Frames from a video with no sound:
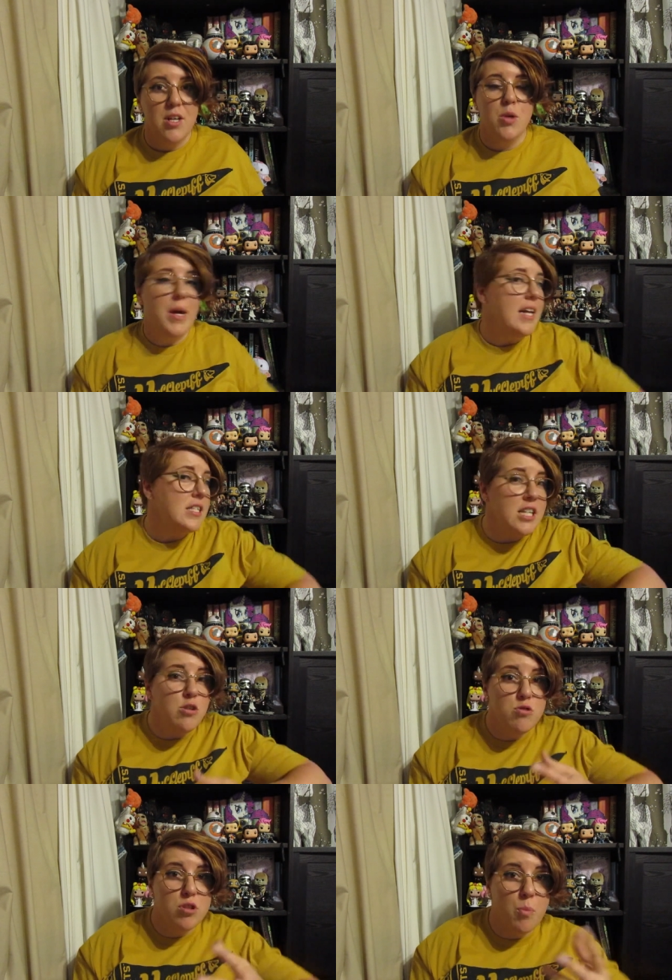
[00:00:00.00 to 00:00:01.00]
You can't say
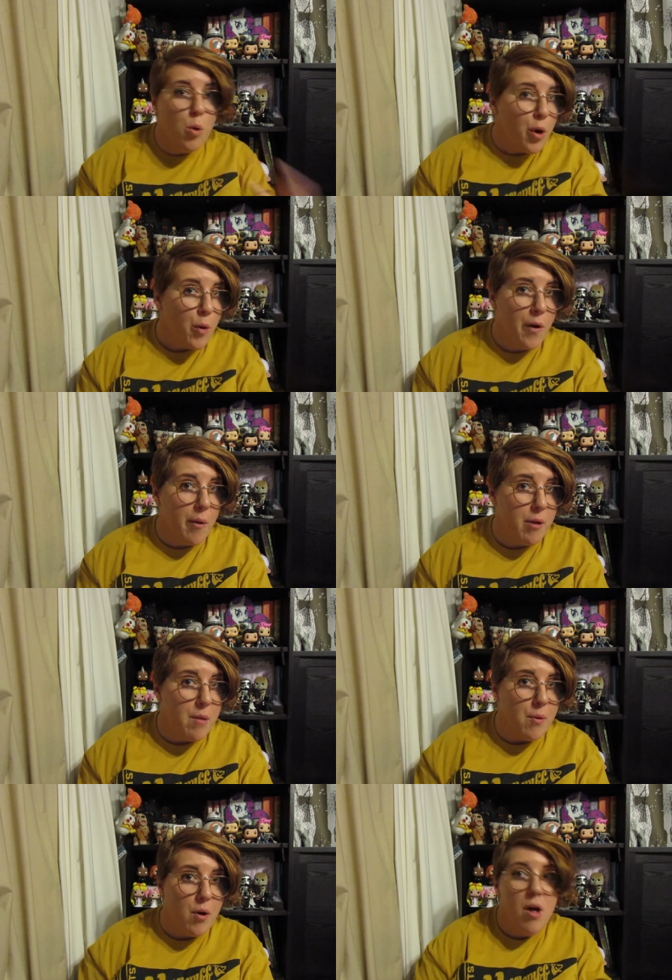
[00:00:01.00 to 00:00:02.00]
you support queer
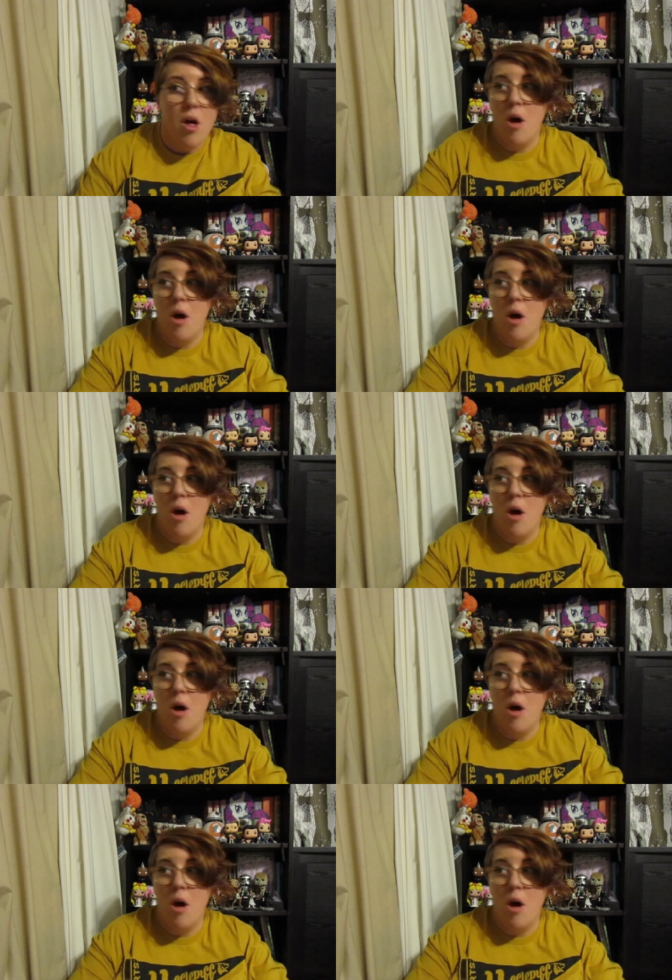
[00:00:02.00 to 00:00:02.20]
people,